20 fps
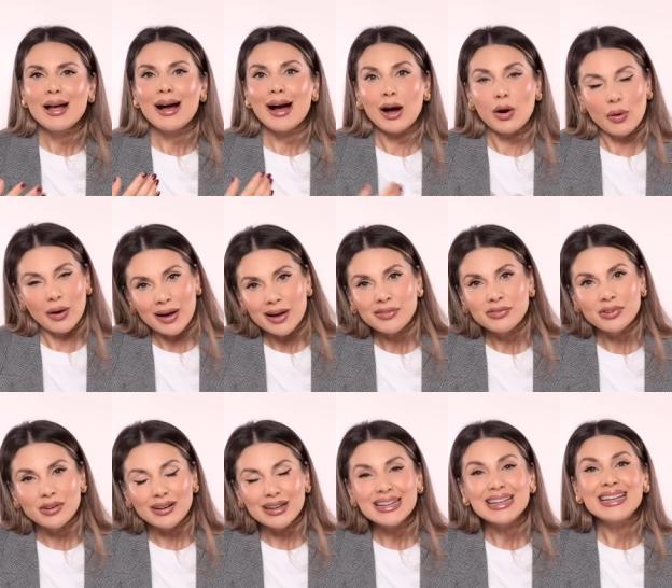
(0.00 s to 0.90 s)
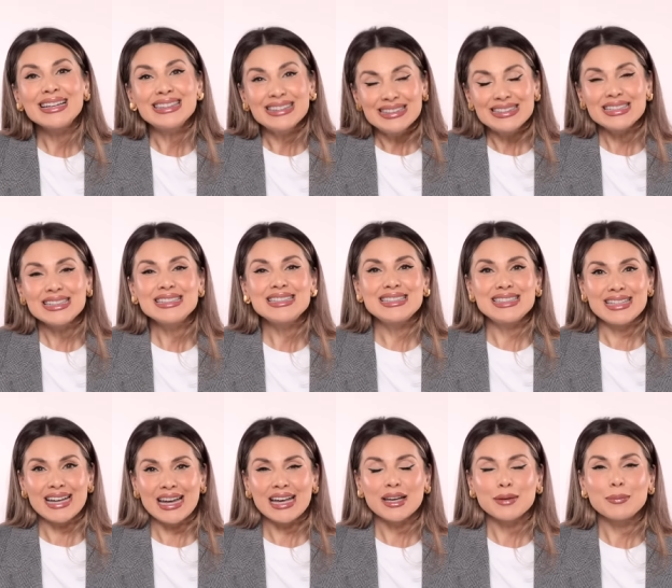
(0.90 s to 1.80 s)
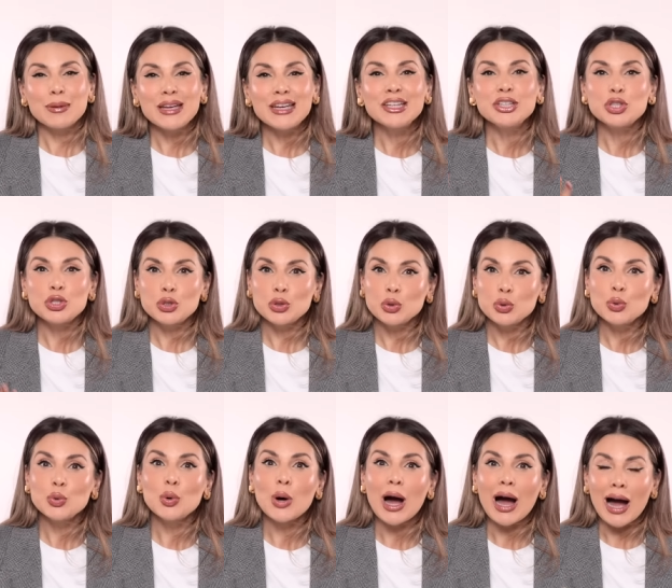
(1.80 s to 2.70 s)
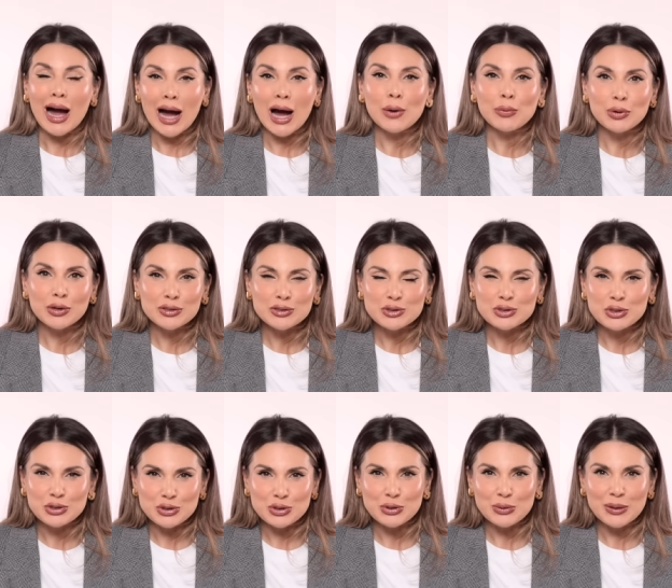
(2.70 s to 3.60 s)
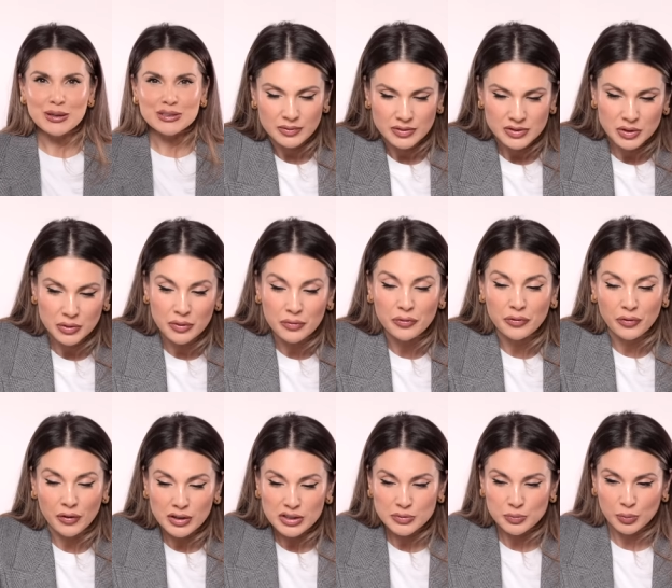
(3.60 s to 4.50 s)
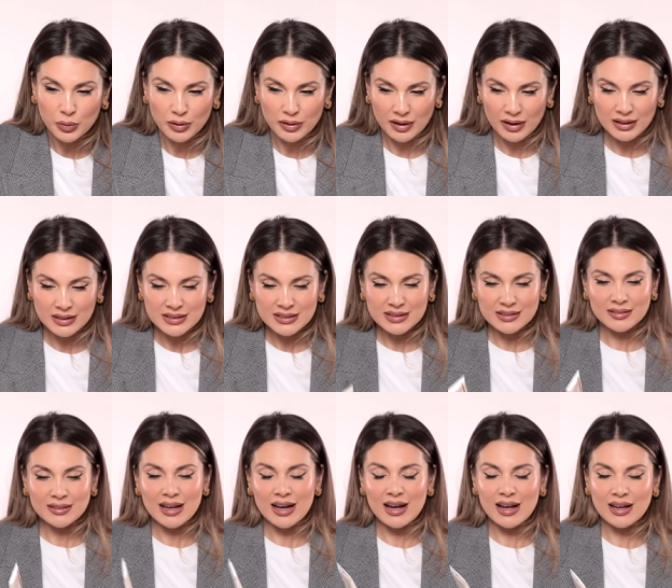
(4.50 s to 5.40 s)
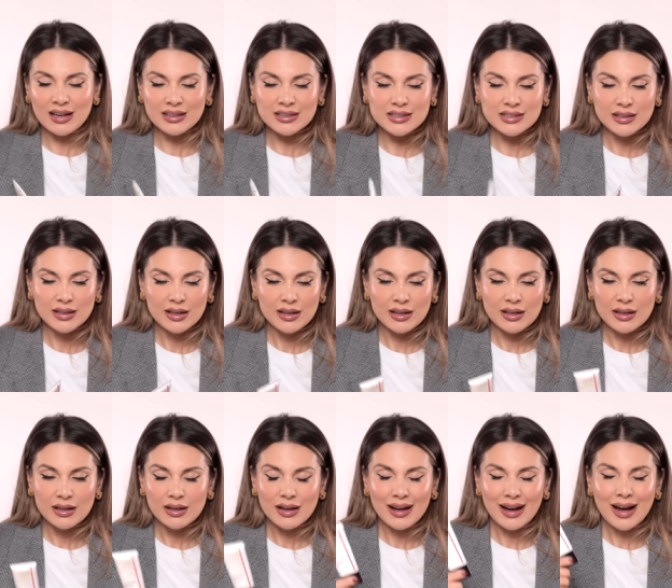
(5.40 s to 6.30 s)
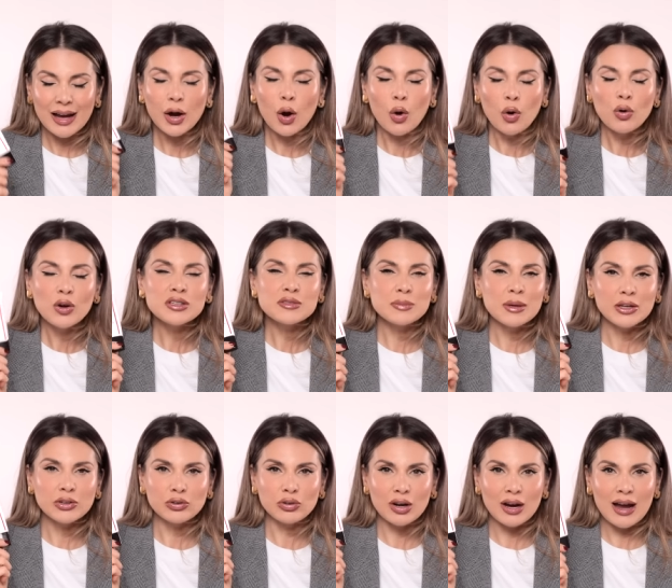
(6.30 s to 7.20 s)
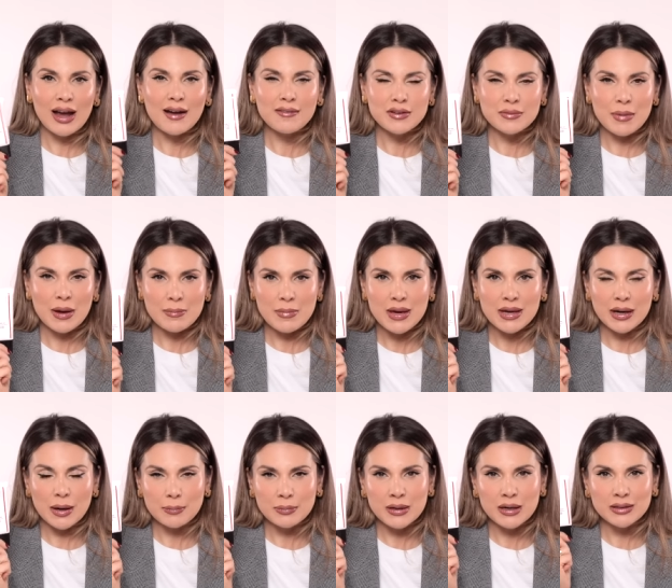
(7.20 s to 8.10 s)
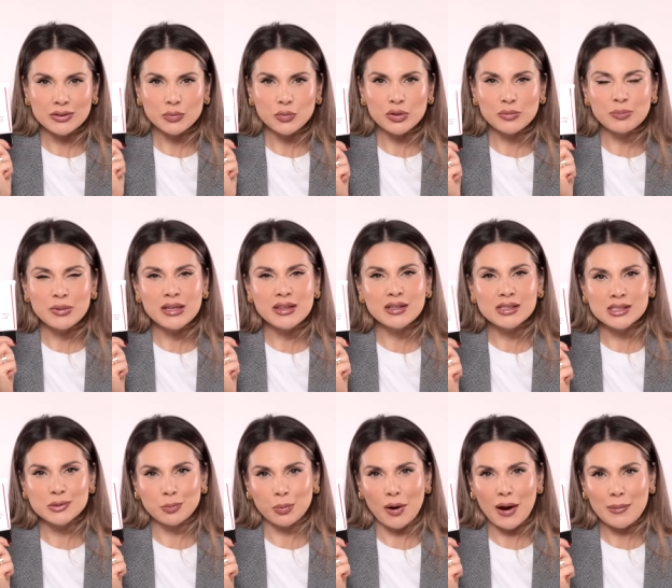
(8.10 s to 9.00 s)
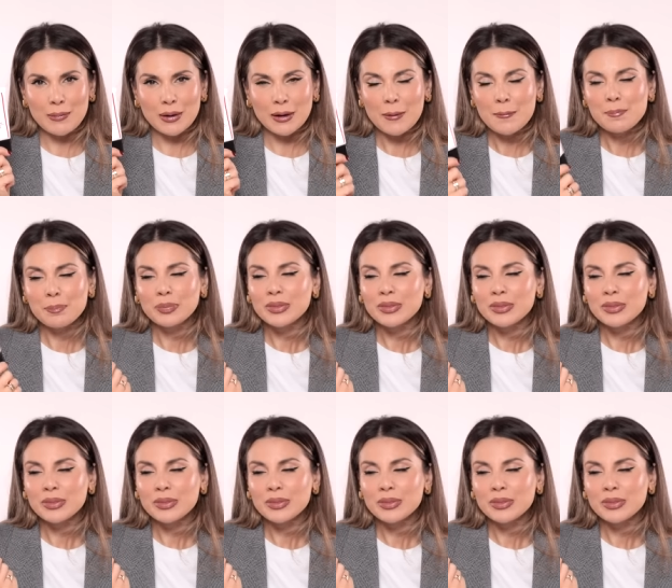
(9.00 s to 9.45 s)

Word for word: However, it did take me two hours to do it. So the first product that I always make sure I have in my makeup kit would be this primer.